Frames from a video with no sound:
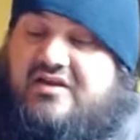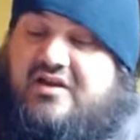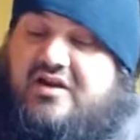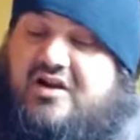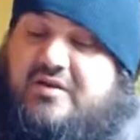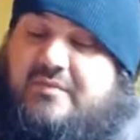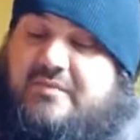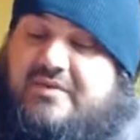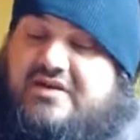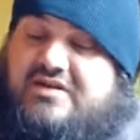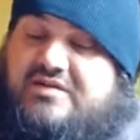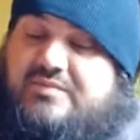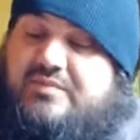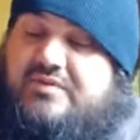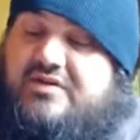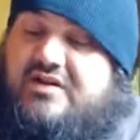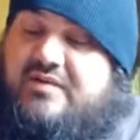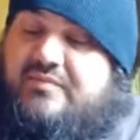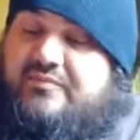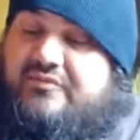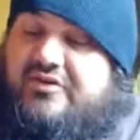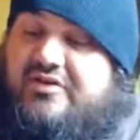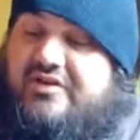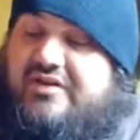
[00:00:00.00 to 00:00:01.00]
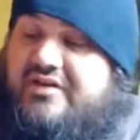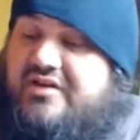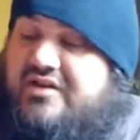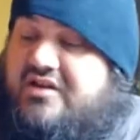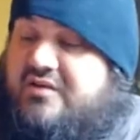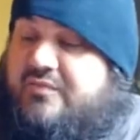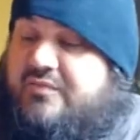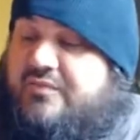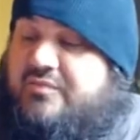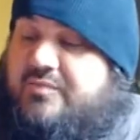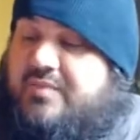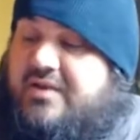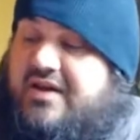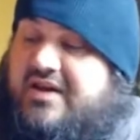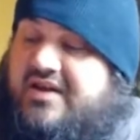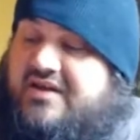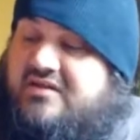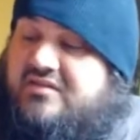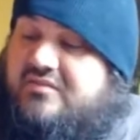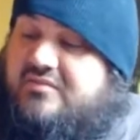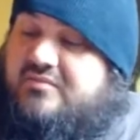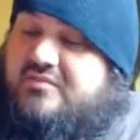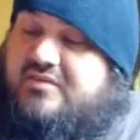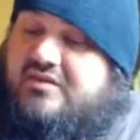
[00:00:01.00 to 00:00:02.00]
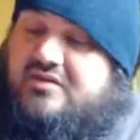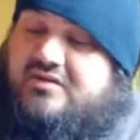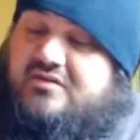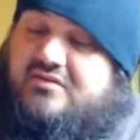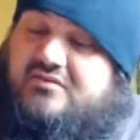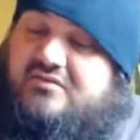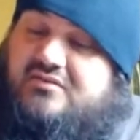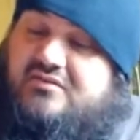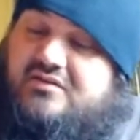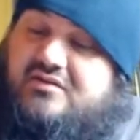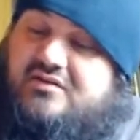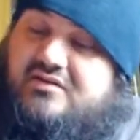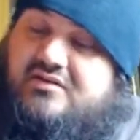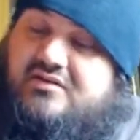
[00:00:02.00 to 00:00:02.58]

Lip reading: the comics, but I'm really done with packing them. And